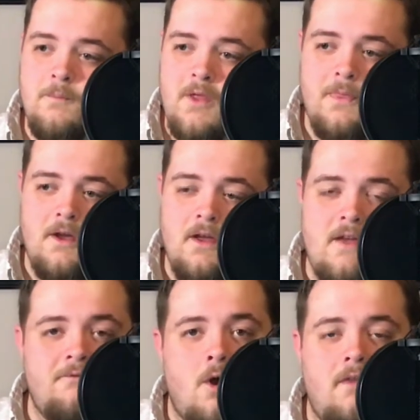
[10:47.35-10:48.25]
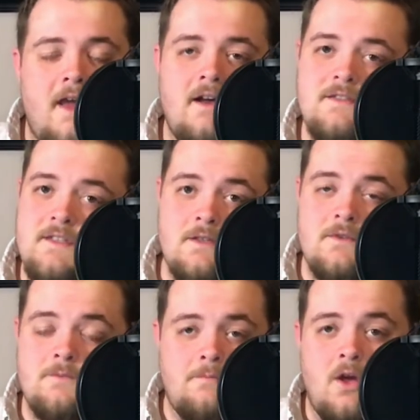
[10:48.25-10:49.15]
the info on the house says it
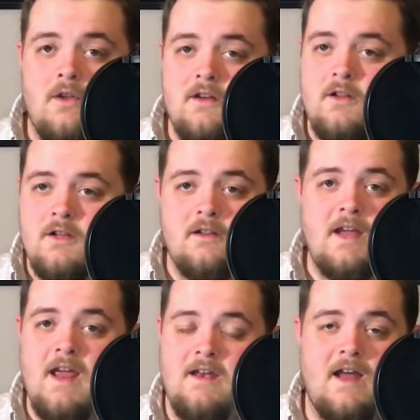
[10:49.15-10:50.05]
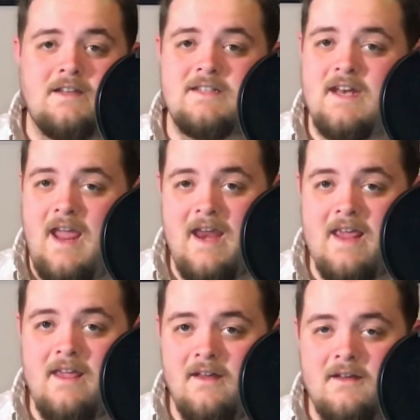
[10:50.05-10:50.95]
was built clearly in 1980,